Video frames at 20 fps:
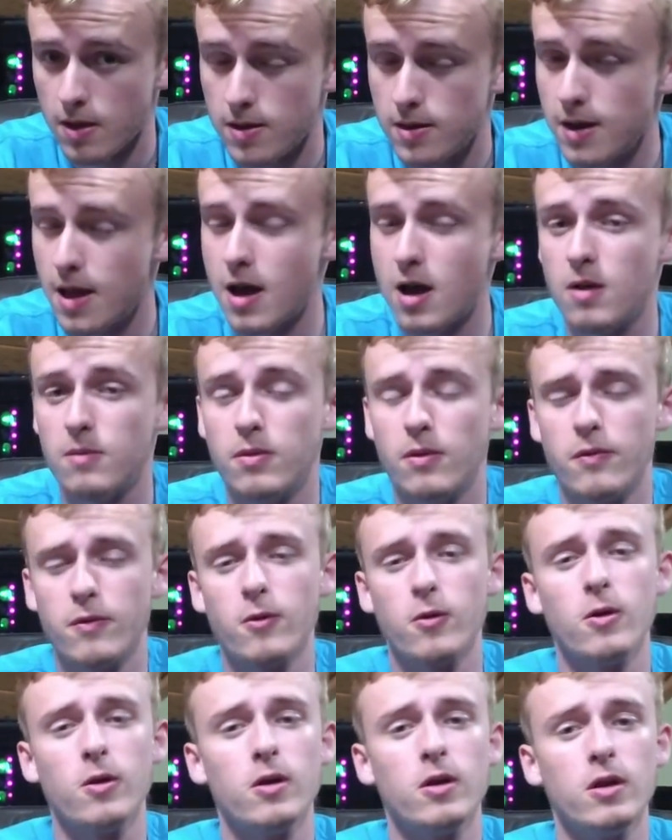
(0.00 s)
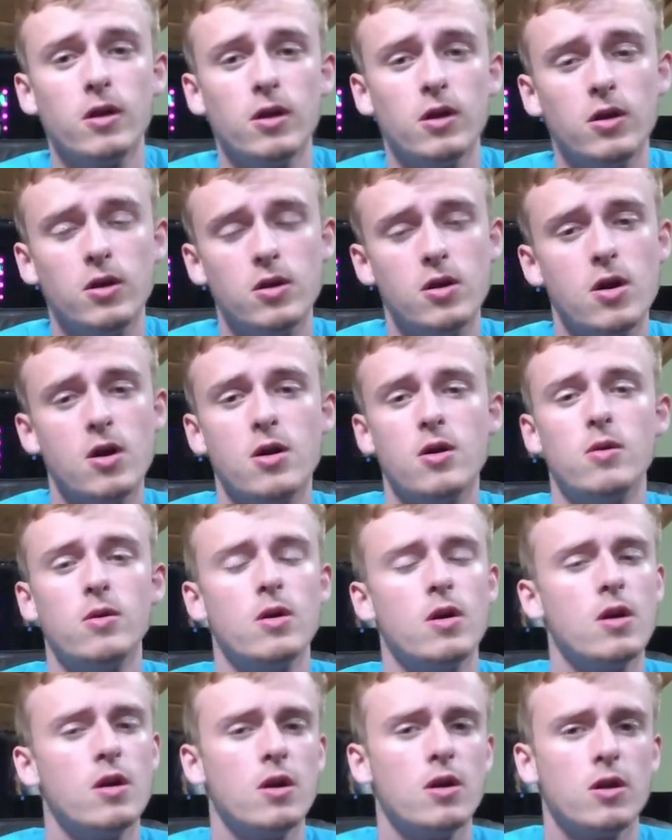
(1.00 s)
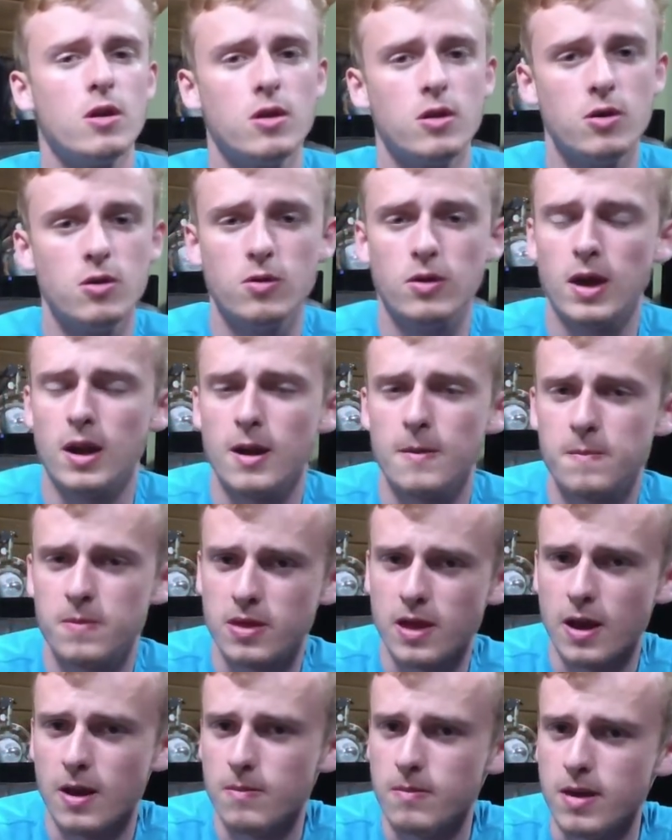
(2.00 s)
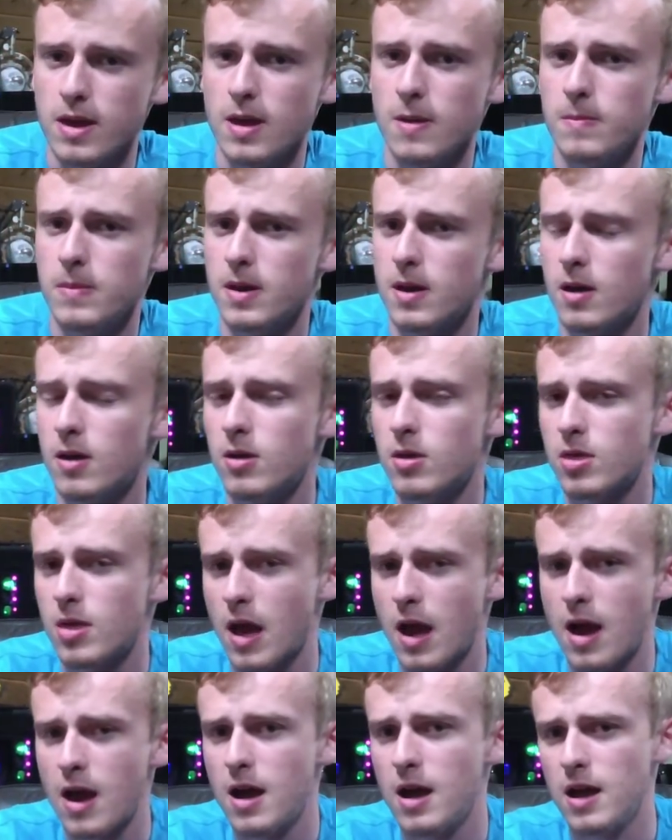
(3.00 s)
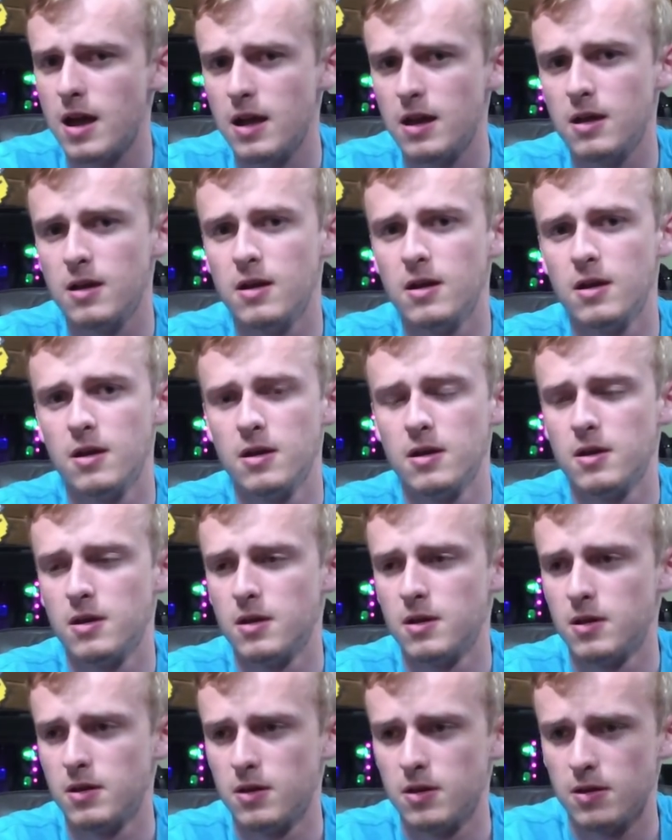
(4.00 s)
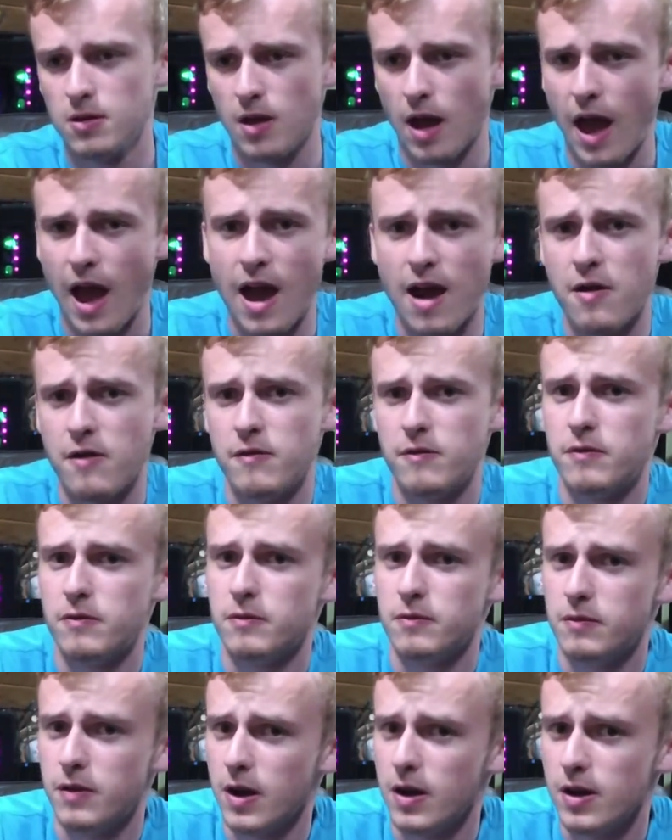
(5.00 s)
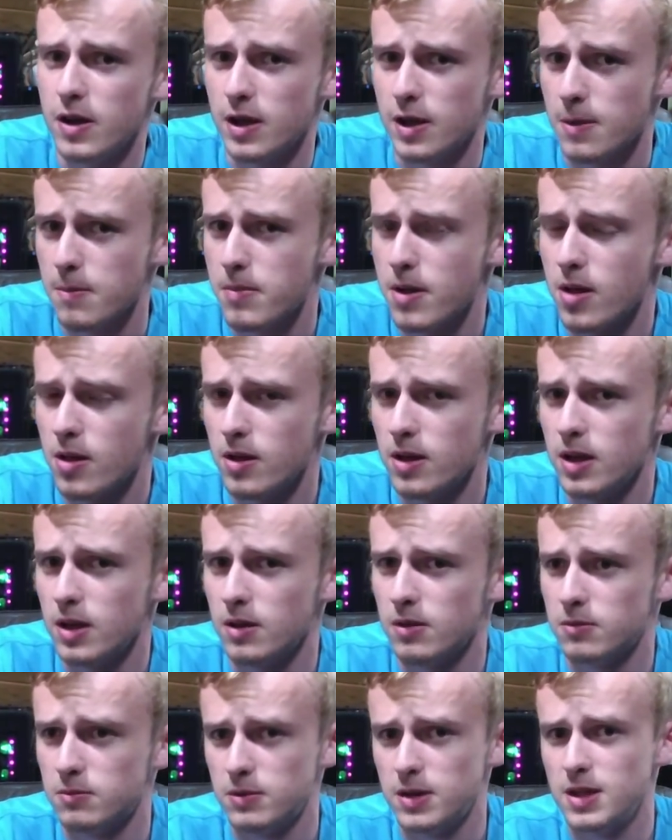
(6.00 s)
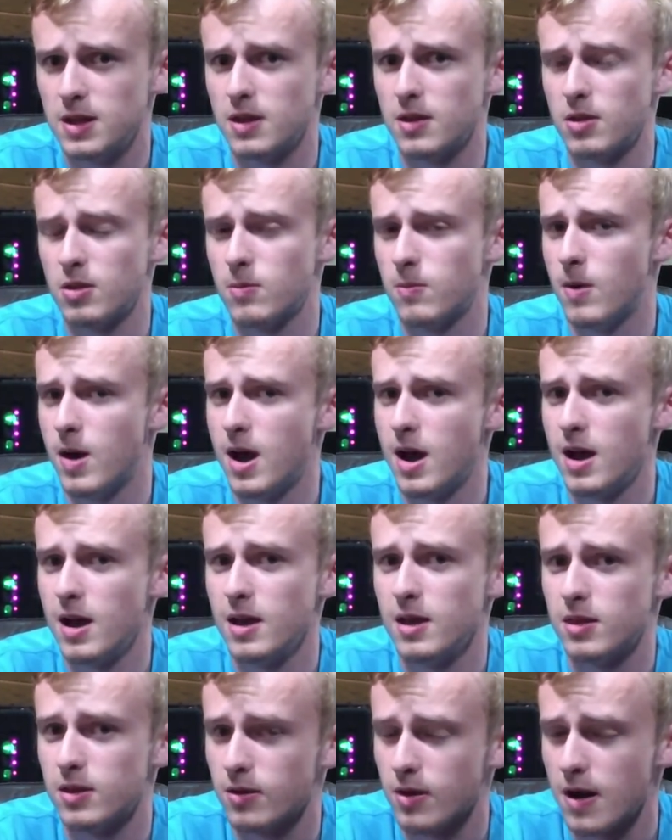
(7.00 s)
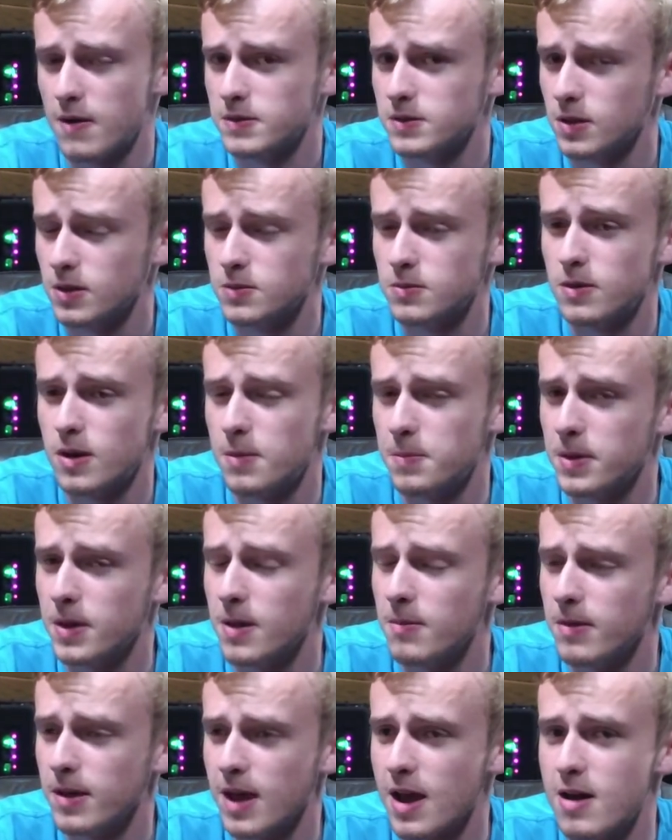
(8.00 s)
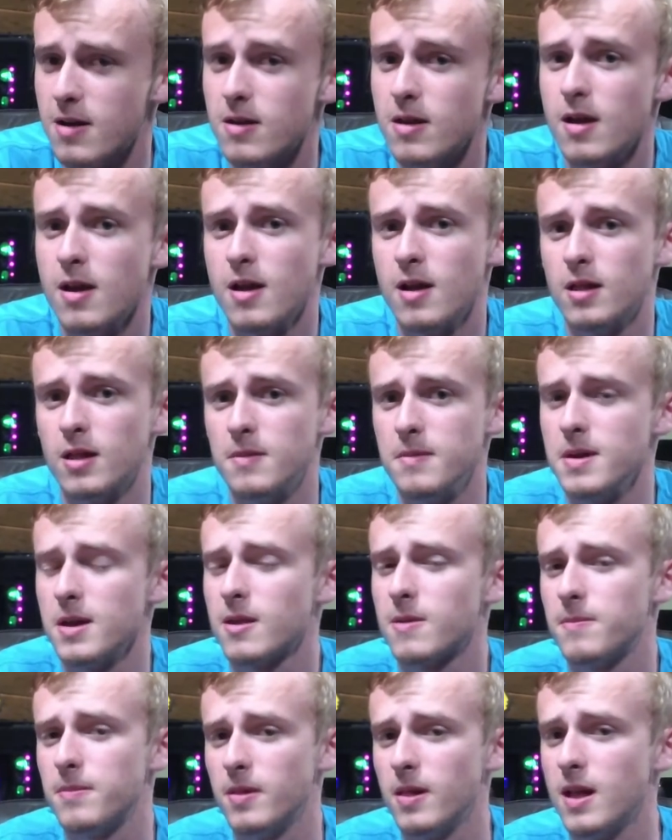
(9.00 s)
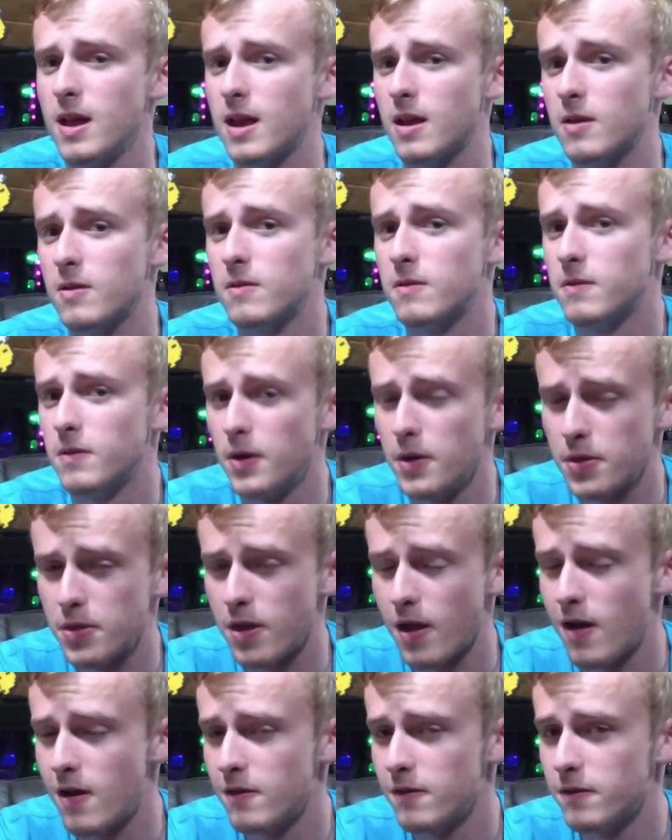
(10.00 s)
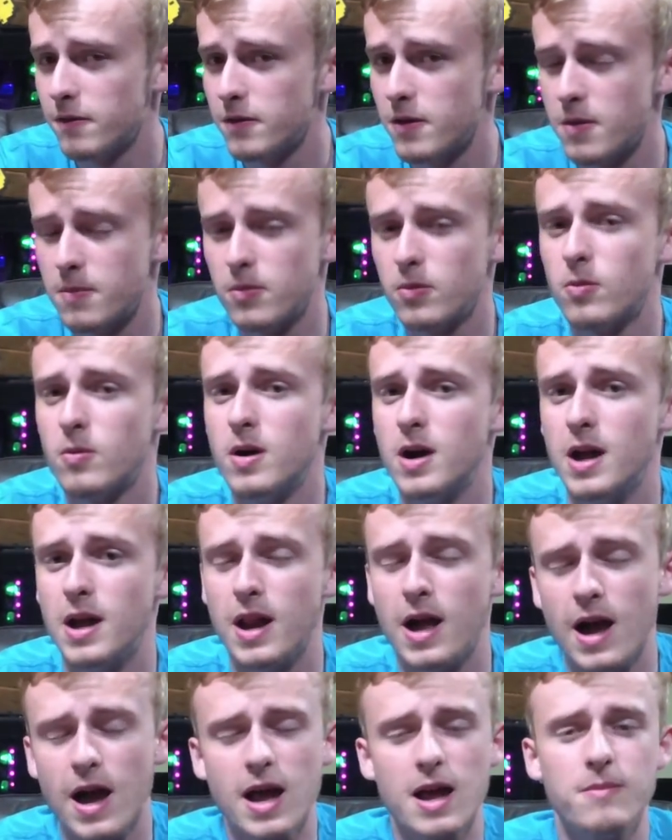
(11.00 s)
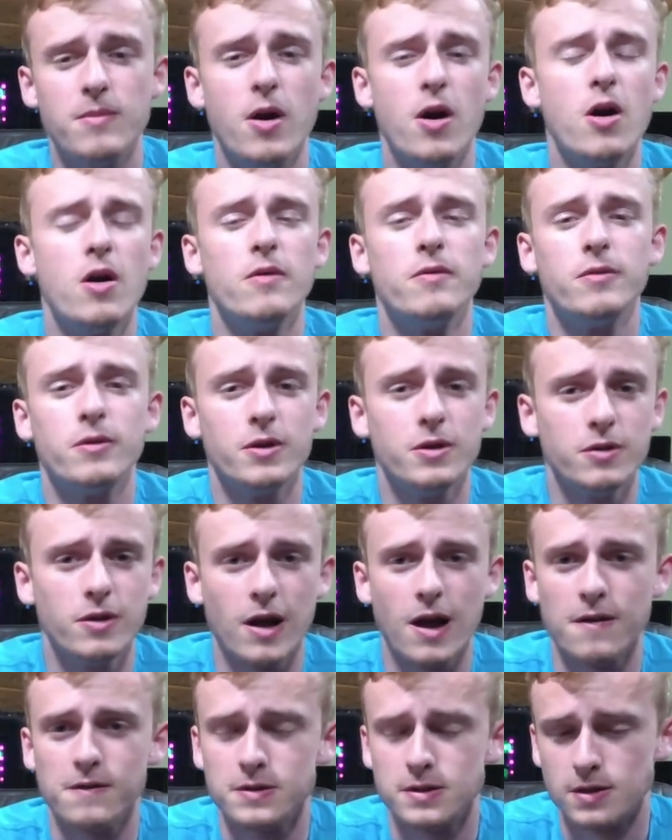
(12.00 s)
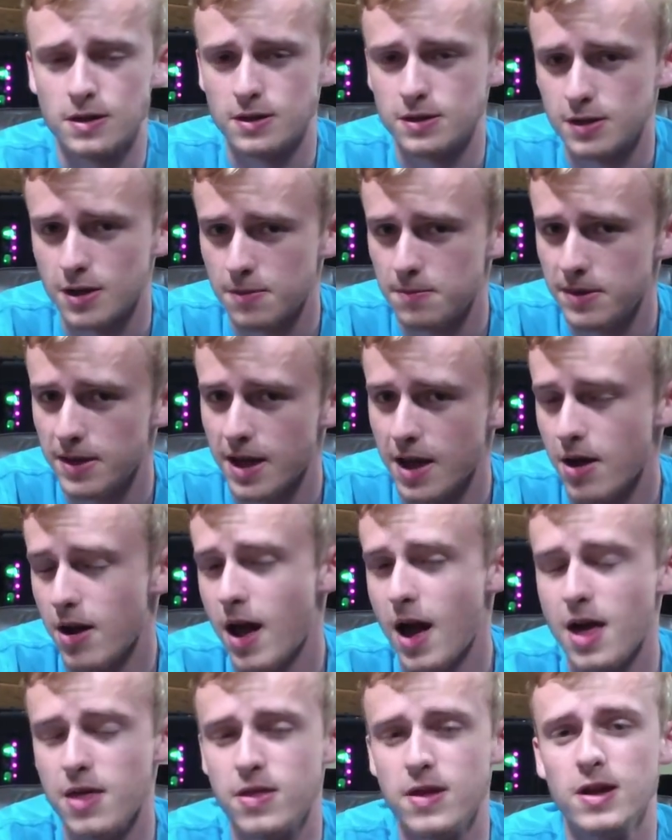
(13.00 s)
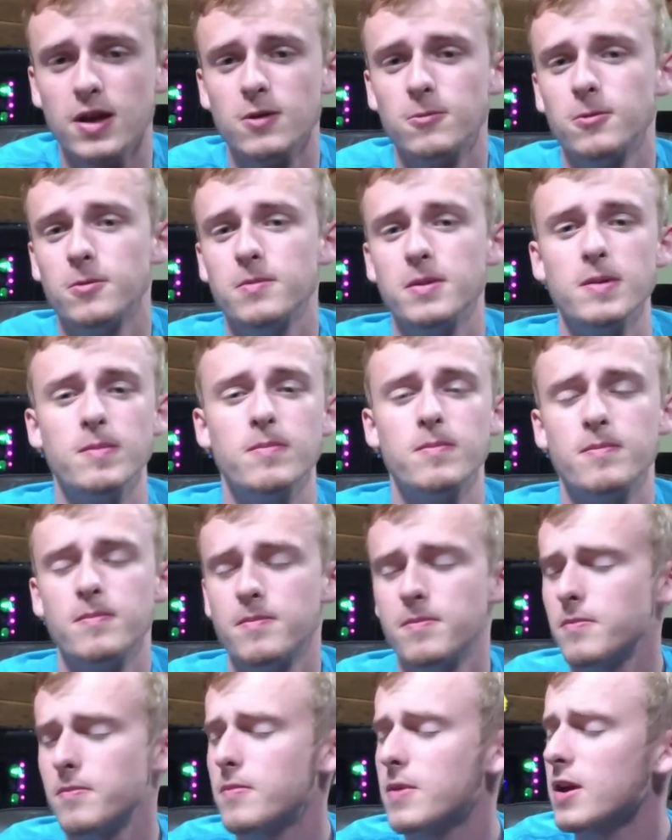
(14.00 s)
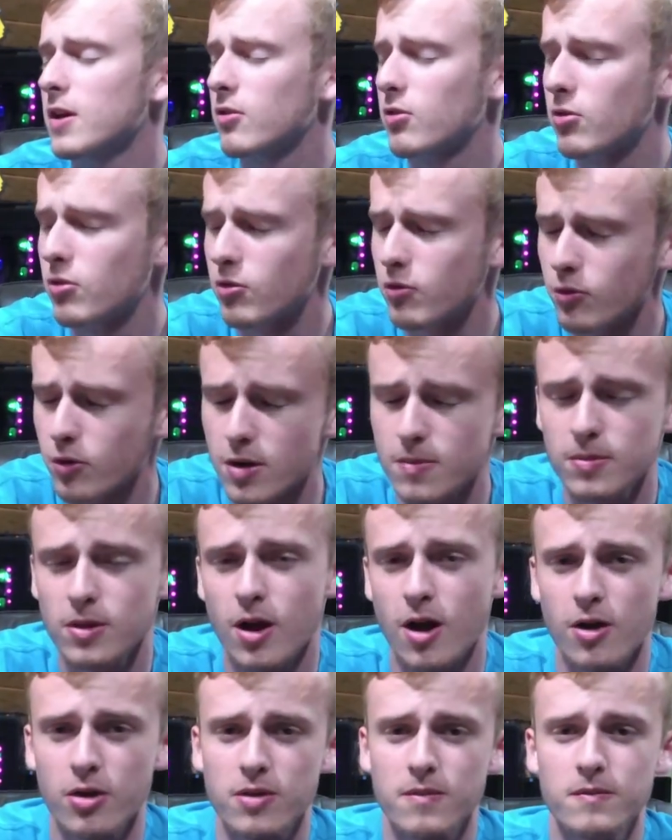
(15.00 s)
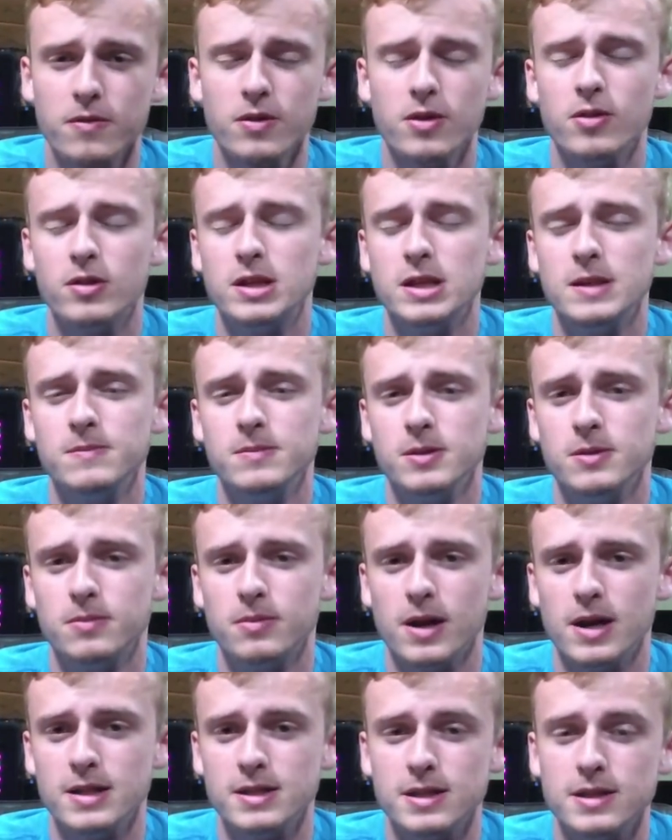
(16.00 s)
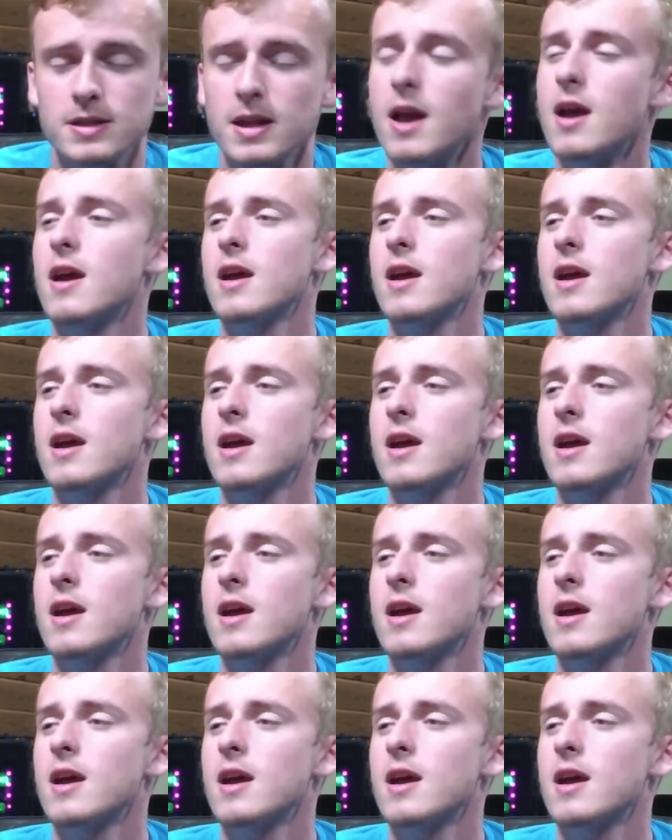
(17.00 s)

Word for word: Now, before you know, you get upset at me because I have very compelling reasons why the graphics cards will not be coming out. Let me explain. First off, number one, I am all for new graphics cards coming out. I think it will be extremely awesome for these GPU prices.